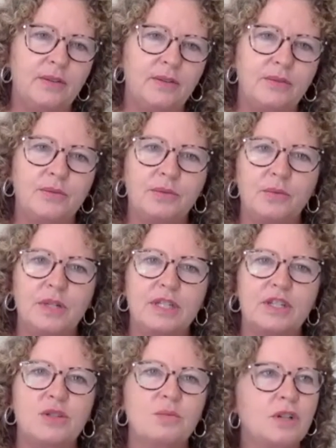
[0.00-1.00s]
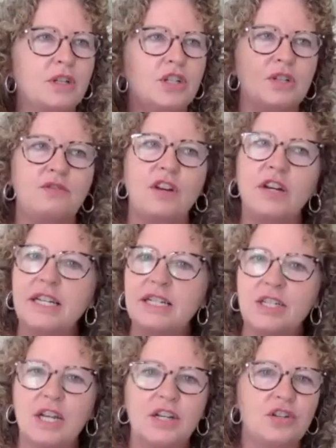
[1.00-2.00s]
what's the word? Just very
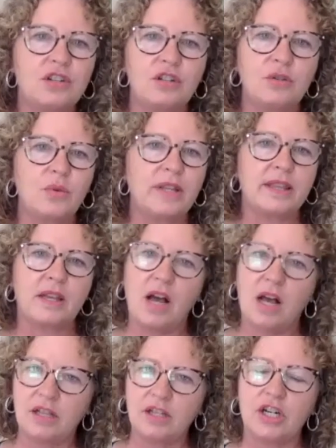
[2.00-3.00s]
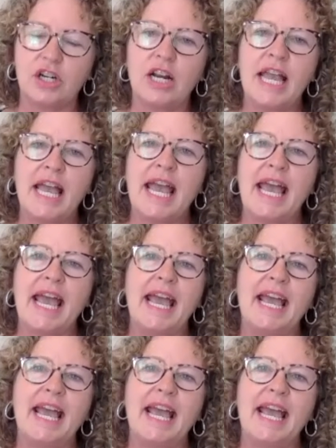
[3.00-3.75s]
intentional with color. Mm-hmm.